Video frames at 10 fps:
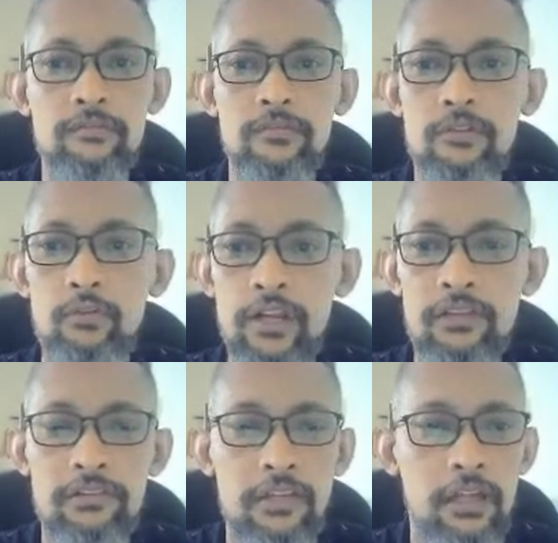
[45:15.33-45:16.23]
what
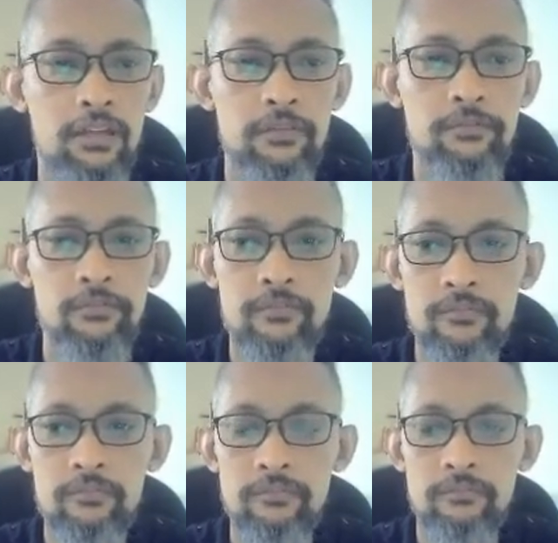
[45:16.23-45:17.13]
else there?
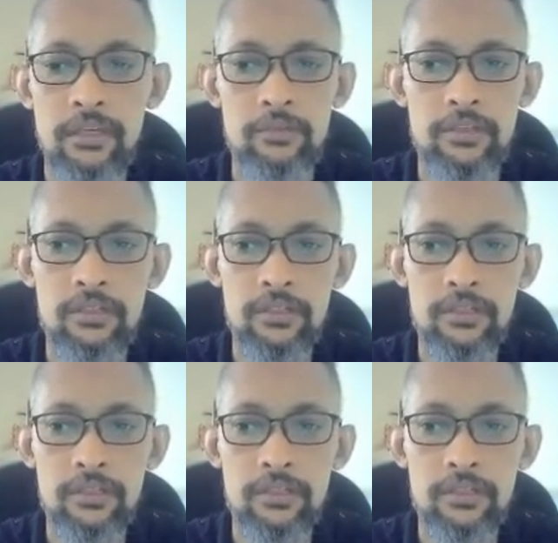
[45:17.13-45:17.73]
Maybe